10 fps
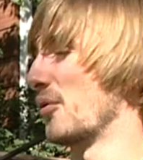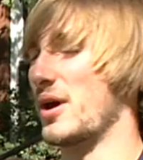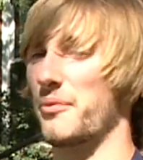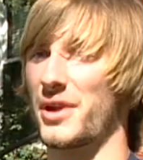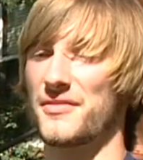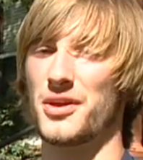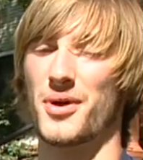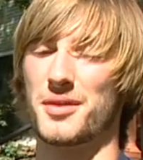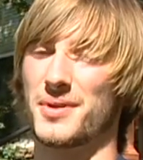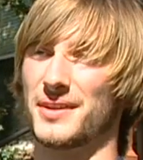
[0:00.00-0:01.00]
Well, whatever they
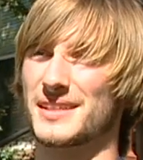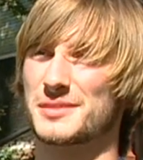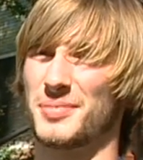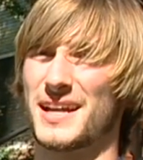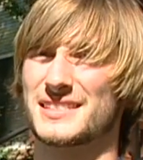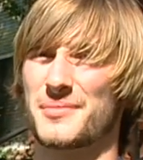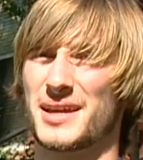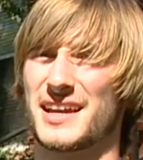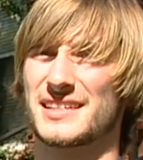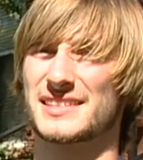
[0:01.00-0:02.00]
want to build in its place, I
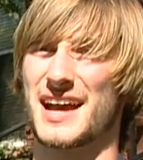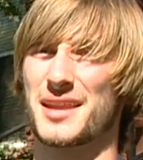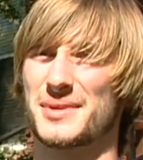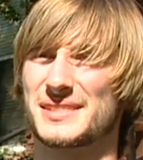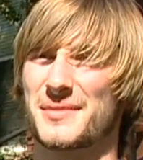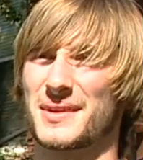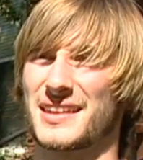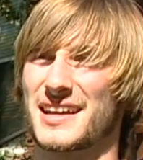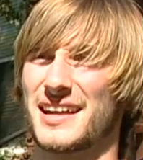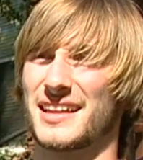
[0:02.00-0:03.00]
mean, it's got to be something
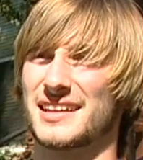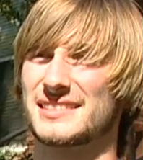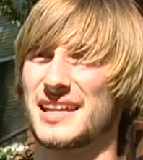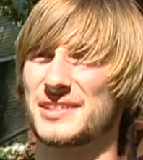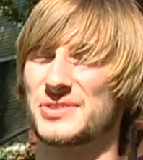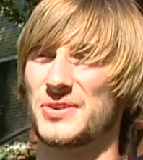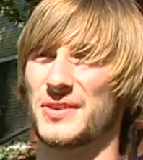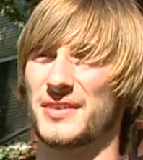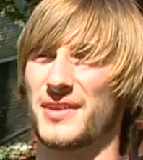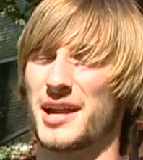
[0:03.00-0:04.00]
that kind of like stays true to the
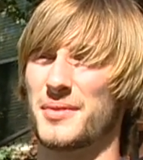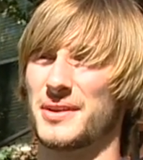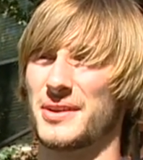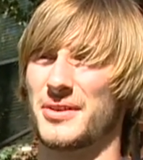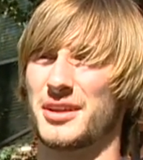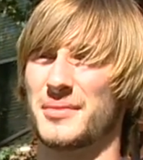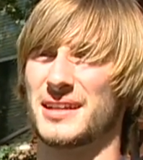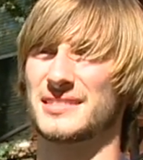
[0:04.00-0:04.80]
environment, you know what I mean?